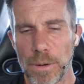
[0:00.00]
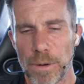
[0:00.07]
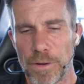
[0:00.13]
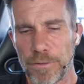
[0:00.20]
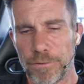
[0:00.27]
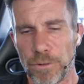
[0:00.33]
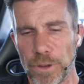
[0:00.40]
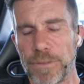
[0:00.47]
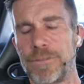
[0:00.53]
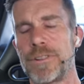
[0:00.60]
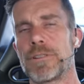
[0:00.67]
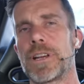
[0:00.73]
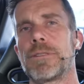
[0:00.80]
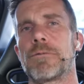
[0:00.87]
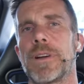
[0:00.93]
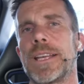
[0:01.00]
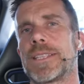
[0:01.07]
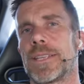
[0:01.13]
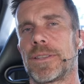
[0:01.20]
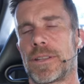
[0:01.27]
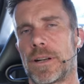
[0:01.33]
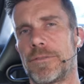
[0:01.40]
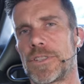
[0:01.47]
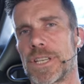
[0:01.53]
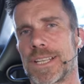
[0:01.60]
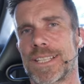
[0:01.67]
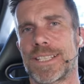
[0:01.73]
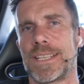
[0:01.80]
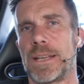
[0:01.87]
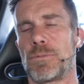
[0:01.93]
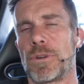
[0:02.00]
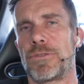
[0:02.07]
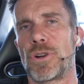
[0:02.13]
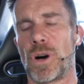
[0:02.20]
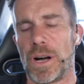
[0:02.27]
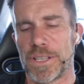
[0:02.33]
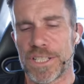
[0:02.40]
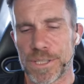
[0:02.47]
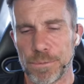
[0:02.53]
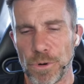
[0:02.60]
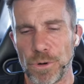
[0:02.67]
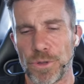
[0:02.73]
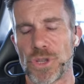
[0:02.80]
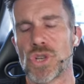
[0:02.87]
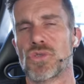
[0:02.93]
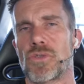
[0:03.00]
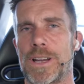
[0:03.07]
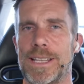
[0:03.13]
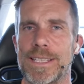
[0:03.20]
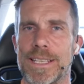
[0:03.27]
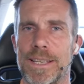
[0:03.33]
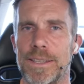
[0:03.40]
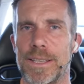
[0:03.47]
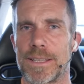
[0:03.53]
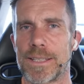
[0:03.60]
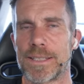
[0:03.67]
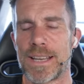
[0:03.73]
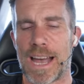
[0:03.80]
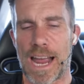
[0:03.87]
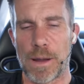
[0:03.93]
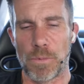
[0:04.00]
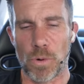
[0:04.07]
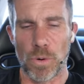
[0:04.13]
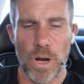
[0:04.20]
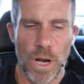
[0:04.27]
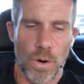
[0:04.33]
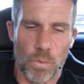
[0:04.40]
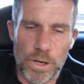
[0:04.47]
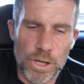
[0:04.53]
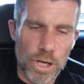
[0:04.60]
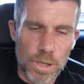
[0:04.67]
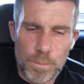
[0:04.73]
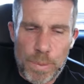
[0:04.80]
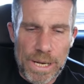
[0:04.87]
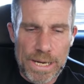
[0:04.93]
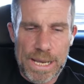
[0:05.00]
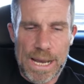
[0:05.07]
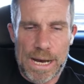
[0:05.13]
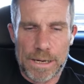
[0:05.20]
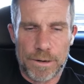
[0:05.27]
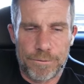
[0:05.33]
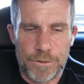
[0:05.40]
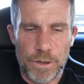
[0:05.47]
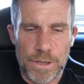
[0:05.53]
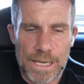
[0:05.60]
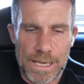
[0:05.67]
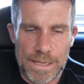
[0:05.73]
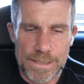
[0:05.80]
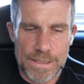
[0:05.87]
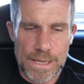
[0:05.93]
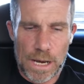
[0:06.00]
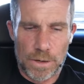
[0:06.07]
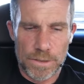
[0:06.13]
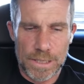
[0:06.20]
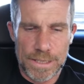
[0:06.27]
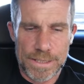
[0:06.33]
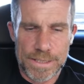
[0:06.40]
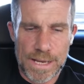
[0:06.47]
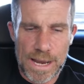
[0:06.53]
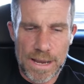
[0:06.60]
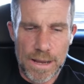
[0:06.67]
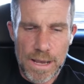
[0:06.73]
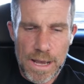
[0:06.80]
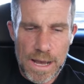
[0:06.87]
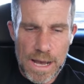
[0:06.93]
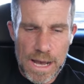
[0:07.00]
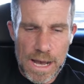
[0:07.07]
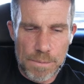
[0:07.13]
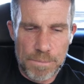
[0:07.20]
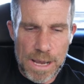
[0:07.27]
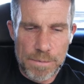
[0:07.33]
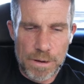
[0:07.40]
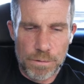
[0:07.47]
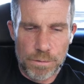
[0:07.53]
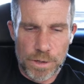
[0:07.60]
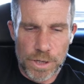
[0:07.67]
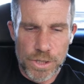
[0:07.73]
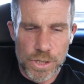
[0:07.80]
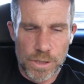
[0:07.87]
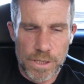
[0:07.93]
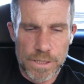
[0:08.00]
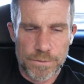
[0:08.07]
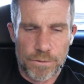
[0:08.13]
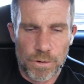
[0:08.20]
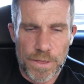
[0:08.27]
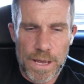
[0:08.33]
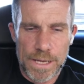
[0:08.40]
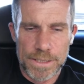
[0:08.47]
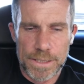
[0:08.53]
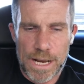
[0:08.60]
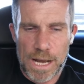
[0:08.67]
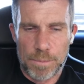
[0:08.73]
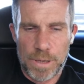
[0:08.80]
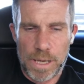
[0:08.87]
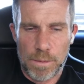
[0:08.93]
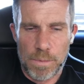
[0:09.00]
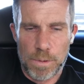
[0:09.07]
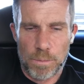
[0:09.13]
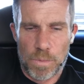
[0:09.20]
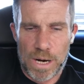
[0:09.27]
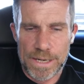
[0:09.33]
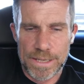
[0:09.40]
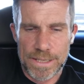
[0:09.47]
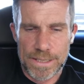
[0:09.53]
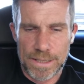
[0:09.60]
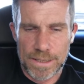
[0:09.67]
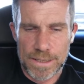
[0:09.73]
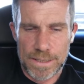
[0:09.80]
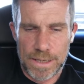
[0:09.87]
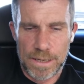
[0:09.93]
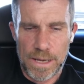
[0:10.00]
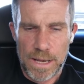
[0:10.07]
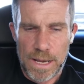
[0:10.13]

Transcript: For the very reason that I've just said, we've got smooth trends in this table. We could pick out a few key cells. Let's say maybe we want to tune this 4,000 RPM minus 60.